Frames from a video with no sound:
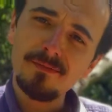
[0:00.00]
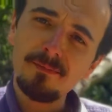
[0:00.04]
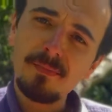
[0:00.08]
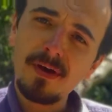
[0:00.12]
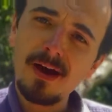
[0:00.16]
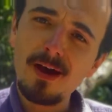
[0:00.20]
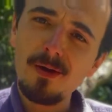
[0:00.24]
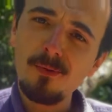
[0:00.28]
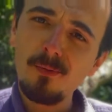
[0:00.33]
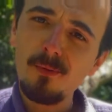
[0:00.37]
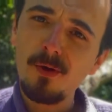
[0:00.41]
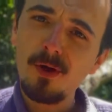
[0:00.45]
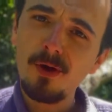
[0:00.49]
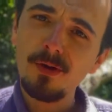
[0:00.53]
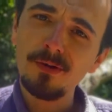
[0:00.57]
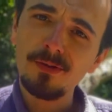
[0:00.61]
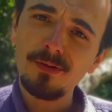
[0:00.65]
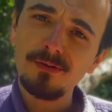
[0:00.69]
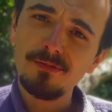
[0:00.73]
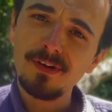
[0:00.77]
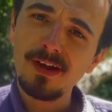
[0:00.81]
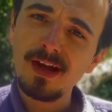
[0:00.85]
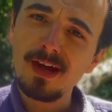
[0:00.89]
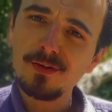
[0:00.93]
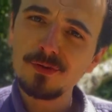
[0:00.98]
part one
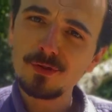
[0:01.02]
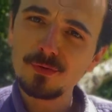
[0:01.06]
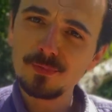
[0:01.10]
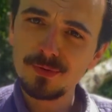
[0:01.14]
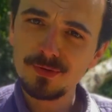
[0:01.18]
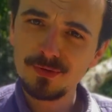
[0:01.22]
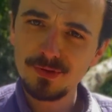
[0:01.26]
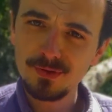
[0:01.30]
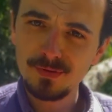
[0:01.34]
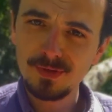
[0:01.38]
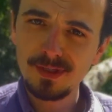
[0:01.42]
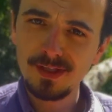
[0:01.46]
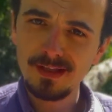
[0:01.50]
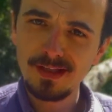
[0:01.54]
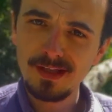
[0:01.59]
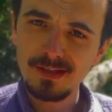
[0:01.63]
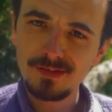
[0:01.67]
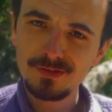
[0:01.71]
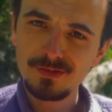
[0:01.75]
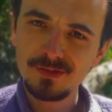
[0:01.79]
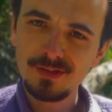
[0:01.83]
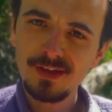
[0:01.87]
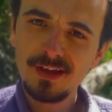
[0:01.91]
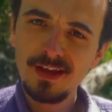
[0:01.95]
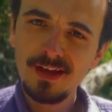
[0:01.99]
of an Irish Bouzouki
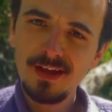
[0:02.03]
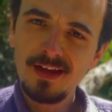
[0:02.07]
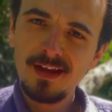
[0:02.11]
lesson